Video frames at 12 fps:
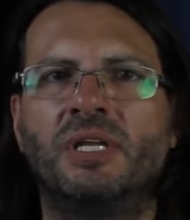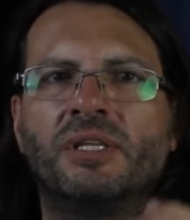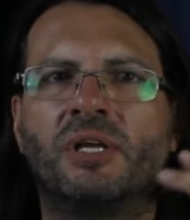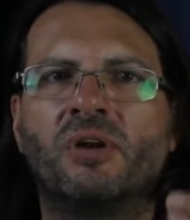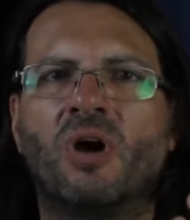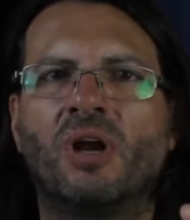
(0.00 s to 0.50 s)

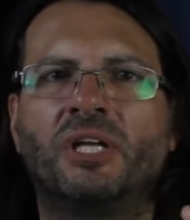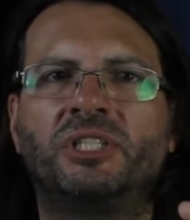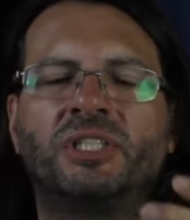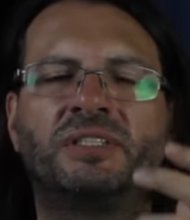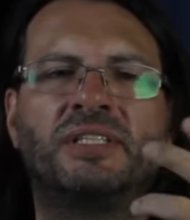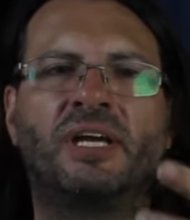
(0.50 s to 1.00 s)
the
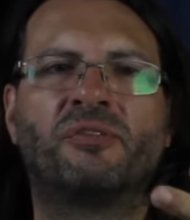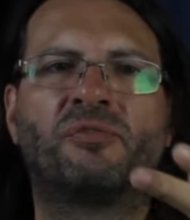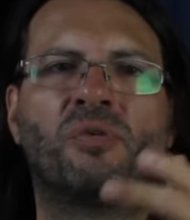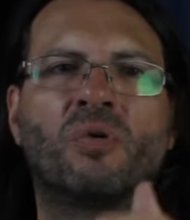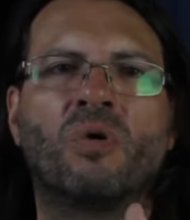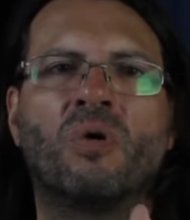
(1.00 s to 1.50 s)
knowledges that
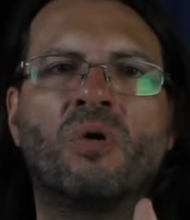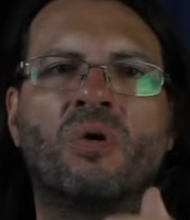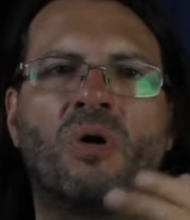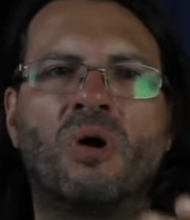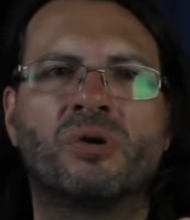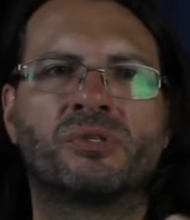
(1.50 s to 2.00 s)

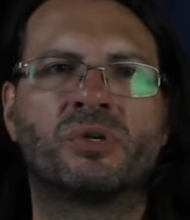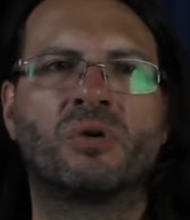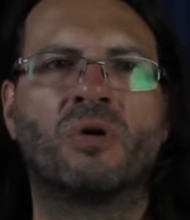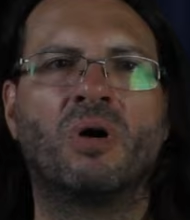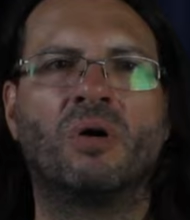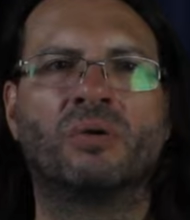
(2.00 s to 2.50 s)
Foucault also
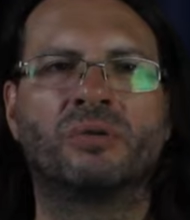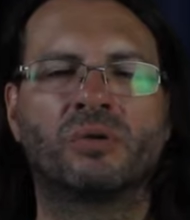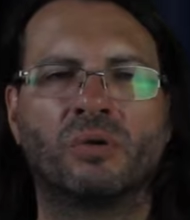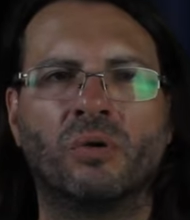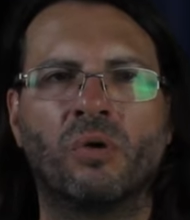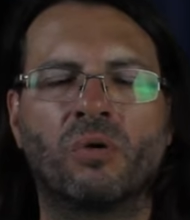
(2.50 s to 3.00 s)
called
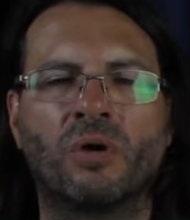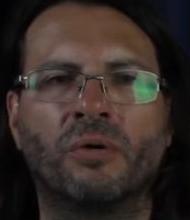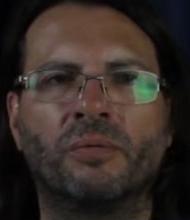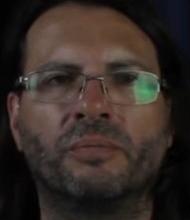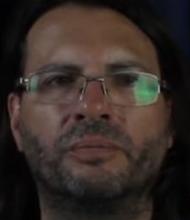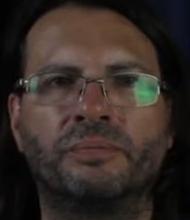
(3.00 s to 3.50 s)

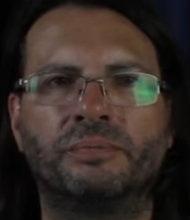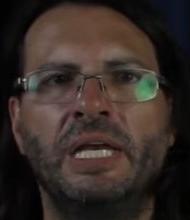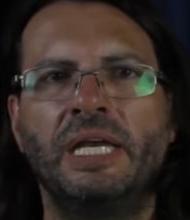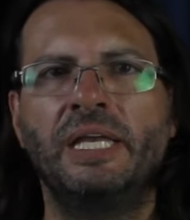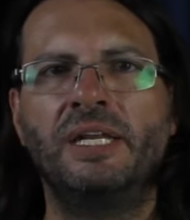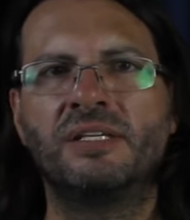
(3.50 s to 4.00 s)
local.
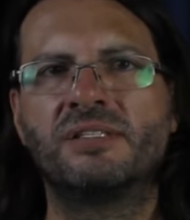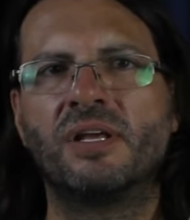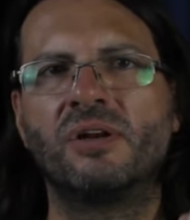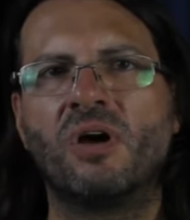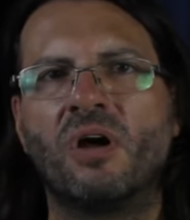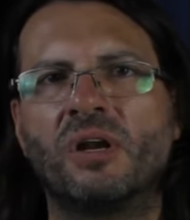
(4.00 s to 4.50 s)
It is the
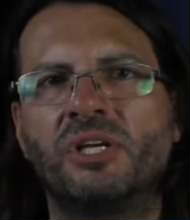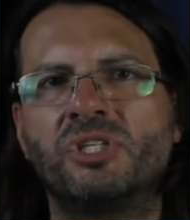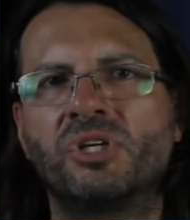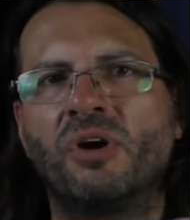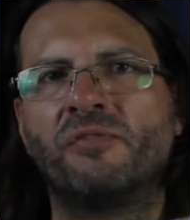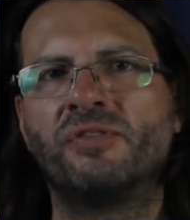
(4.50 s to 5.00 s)

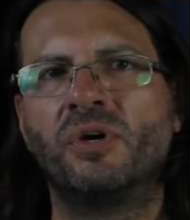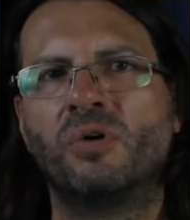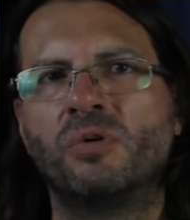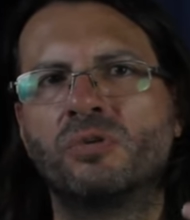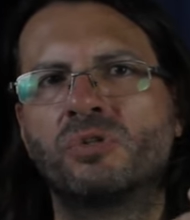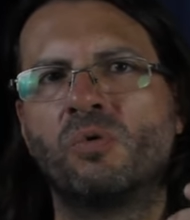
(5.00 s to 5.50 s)
knowledge of
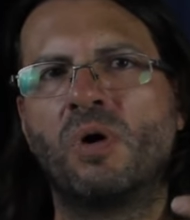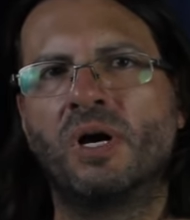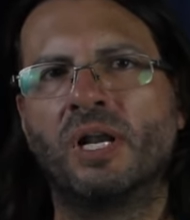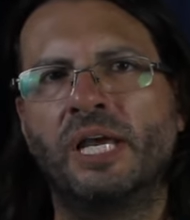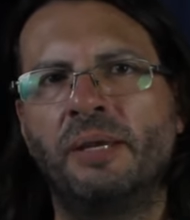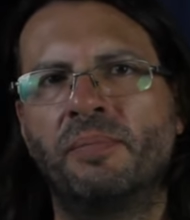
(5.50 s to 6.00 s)
those who are
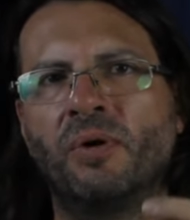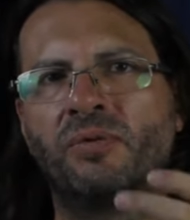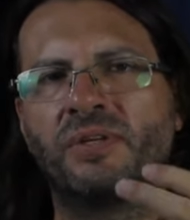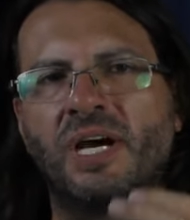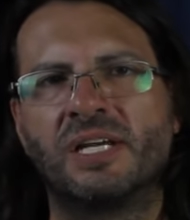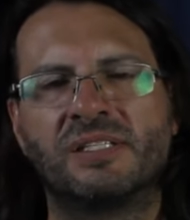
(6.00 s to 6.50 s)

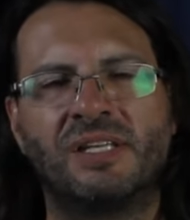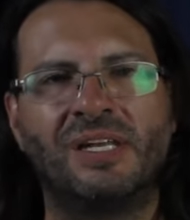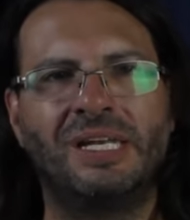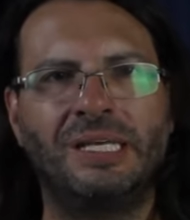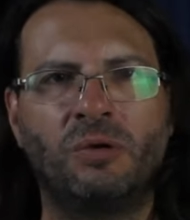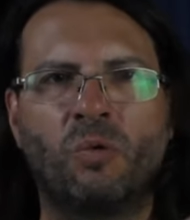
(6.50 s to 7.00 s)
labeled as
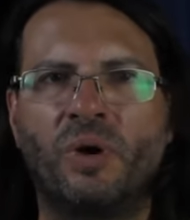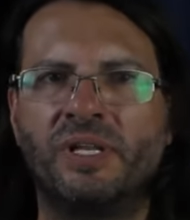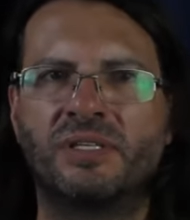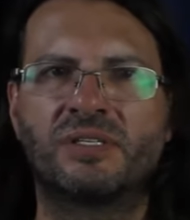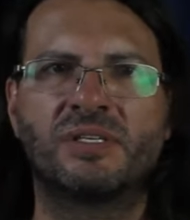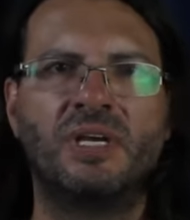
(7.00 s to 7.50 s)

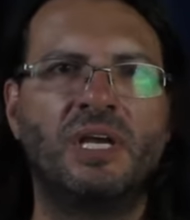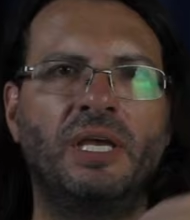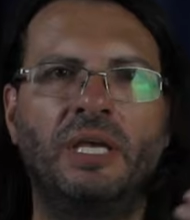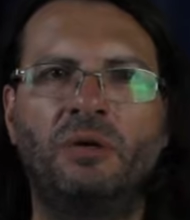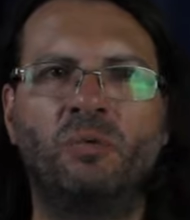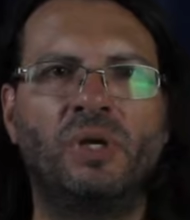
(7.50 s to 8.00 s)
delinquents
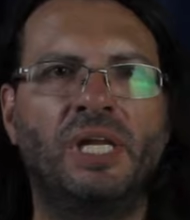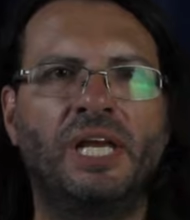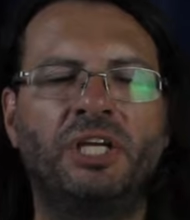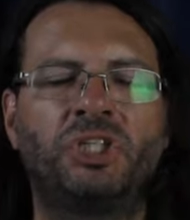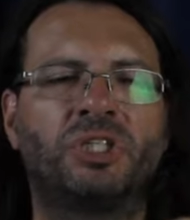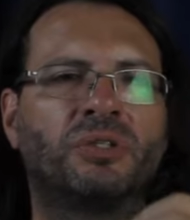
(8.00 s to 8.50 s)
in
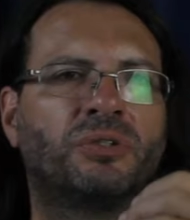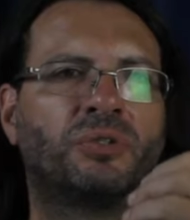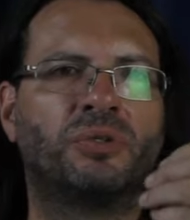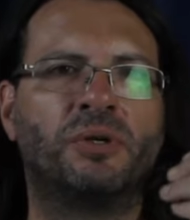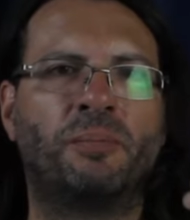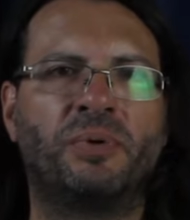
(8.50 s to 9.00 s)
relation
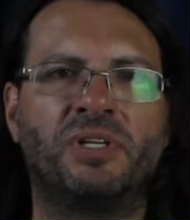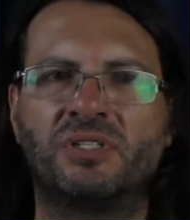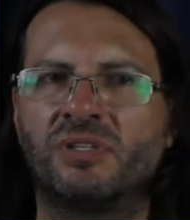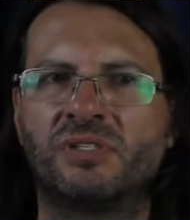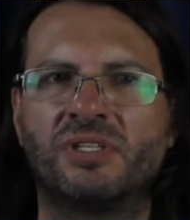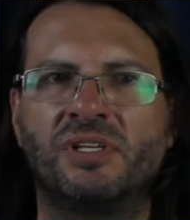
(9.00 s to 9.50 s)
to the
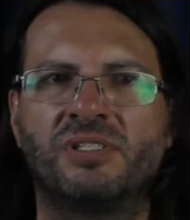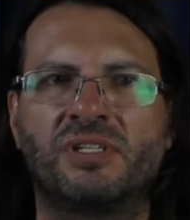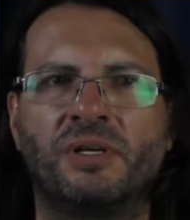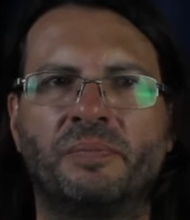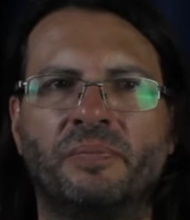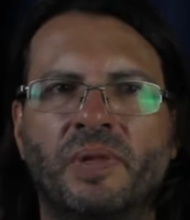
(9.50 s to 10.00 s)
prison
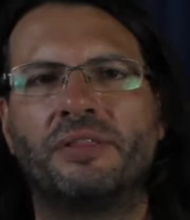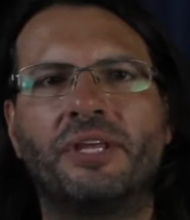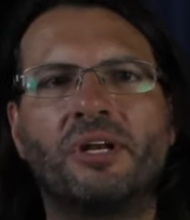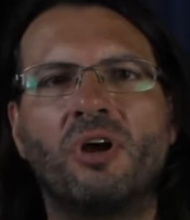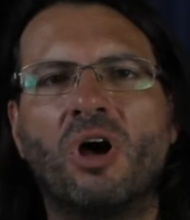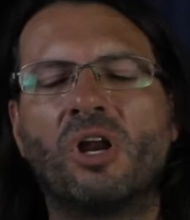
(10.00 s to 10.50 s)
system,
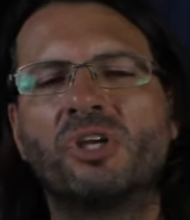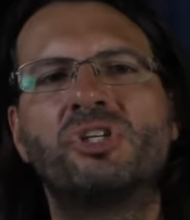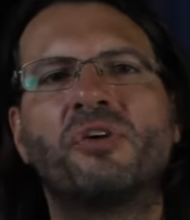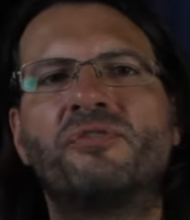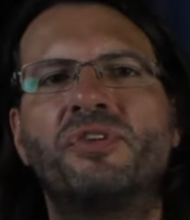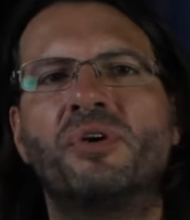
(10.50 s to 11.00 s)
the knowledge
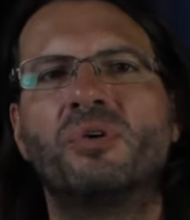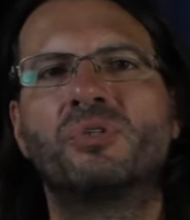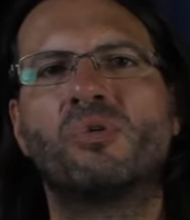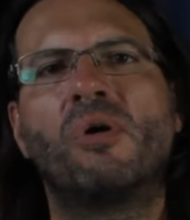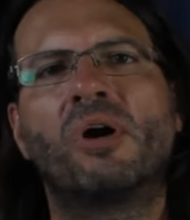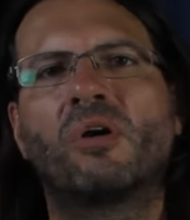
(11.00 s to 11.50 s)
of those
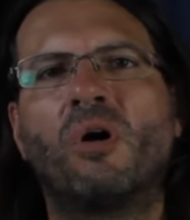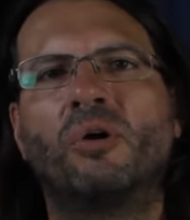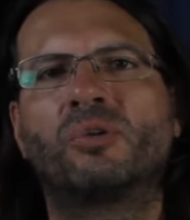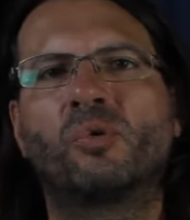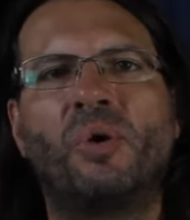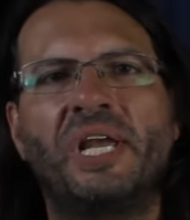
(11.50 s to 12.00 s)
who are
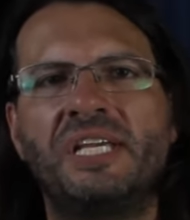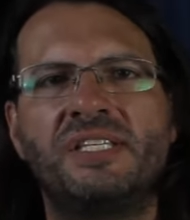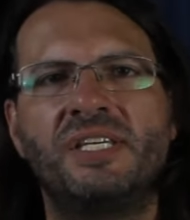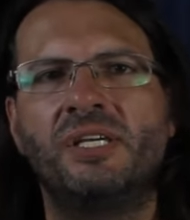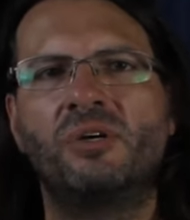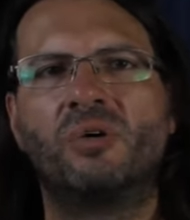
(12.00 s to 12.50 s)
called
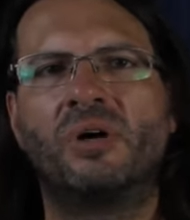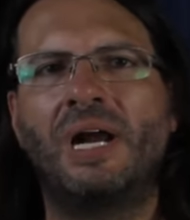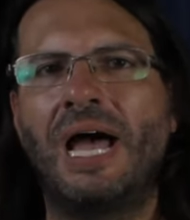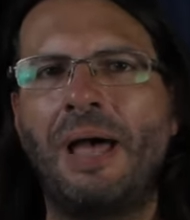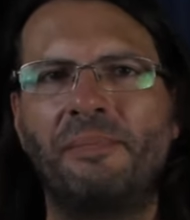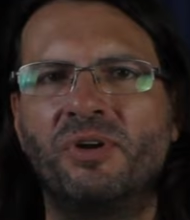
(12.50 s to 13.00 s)
crazy or
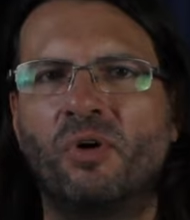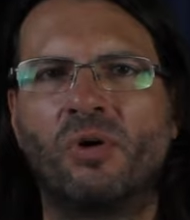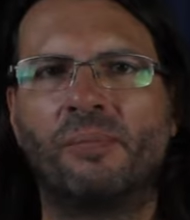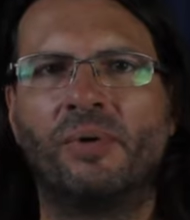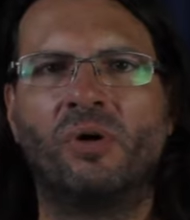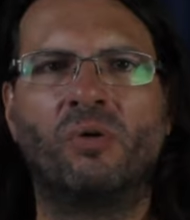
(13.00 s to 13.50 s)

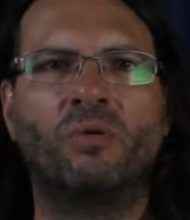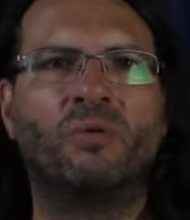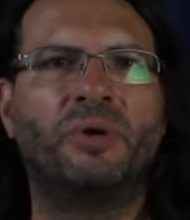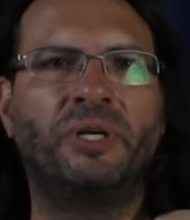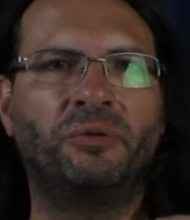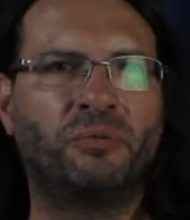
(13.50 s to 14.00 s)

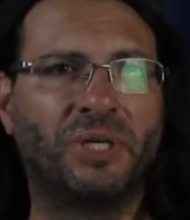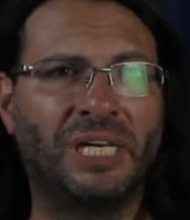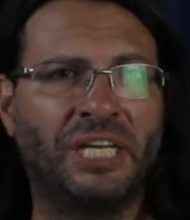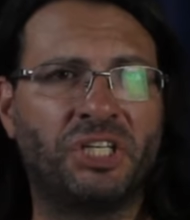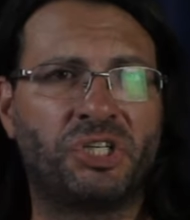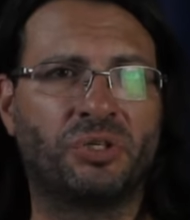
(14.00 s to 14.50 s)
abnormal in
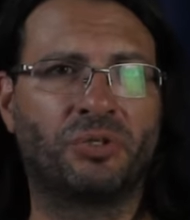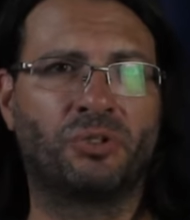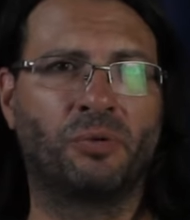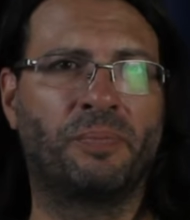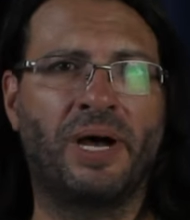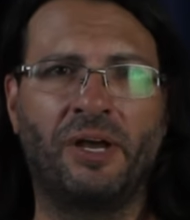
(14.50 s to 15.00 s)
relation
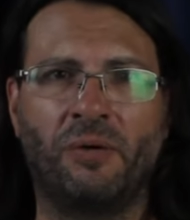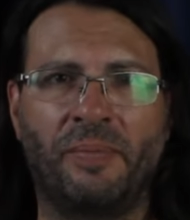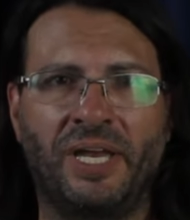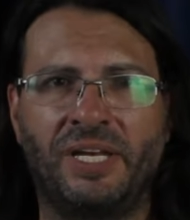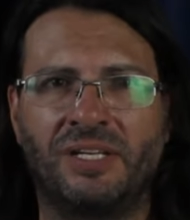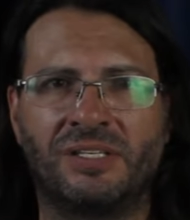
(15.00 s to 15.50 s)
to
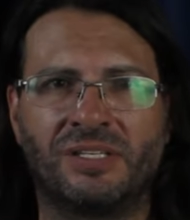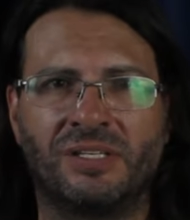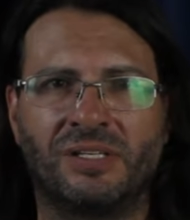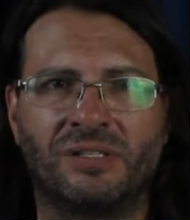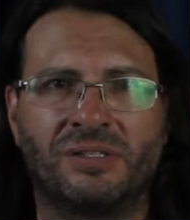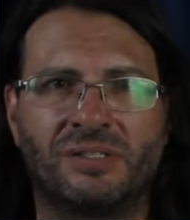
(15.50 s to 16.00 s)

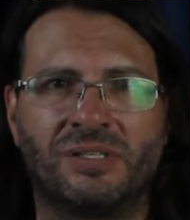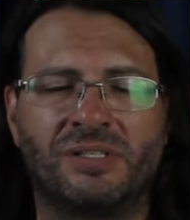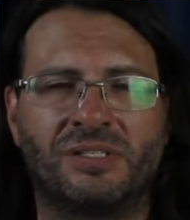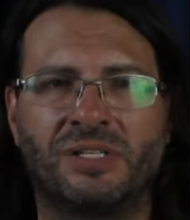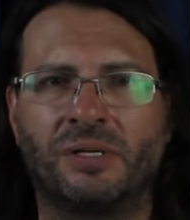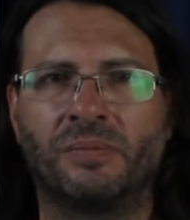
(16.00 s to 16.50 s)
biomedicine
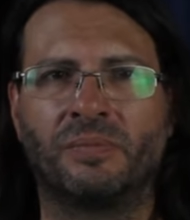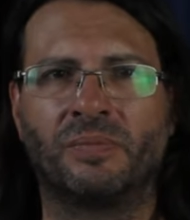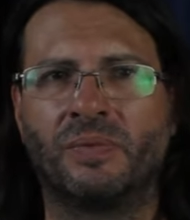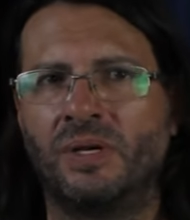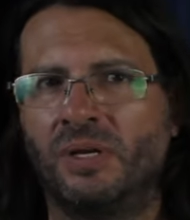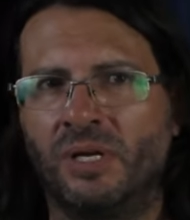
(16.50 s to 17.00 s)

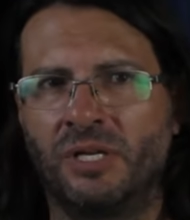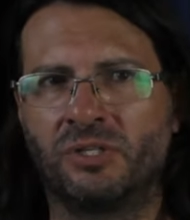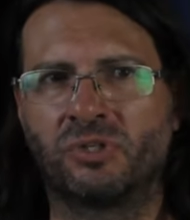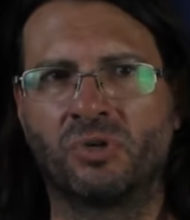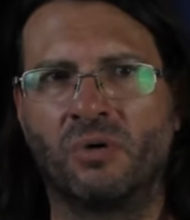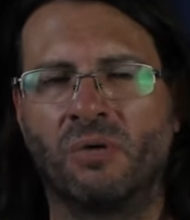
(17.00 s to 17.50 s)
system, and
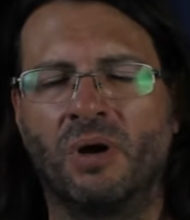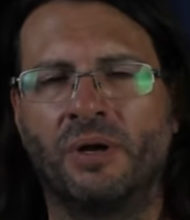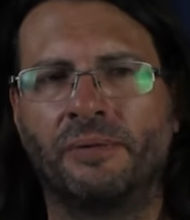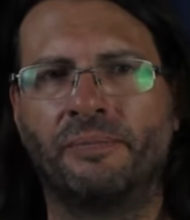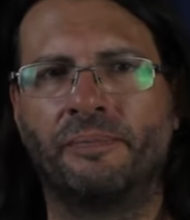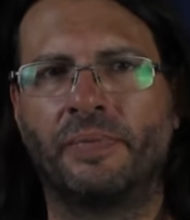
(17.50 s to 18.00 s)
so
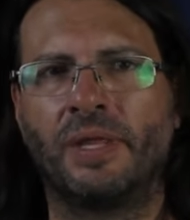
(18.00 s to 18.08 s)
on.